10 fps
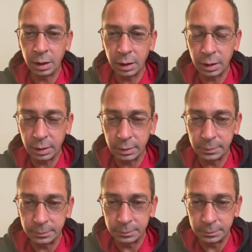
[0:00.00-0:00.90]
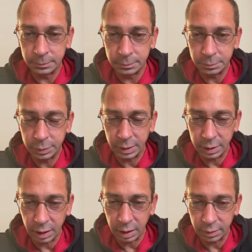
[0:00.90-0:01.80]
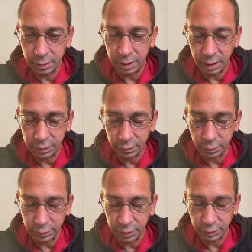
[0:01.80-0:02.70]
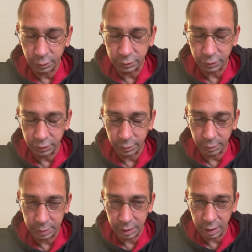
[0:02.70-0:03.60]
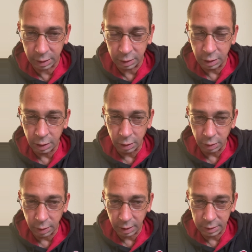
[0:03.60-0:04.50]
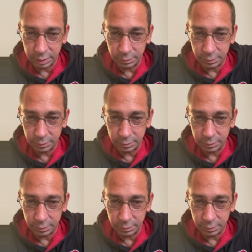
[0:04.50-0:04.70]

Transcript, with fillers: Um, but the next time I say someone stress about me dating, I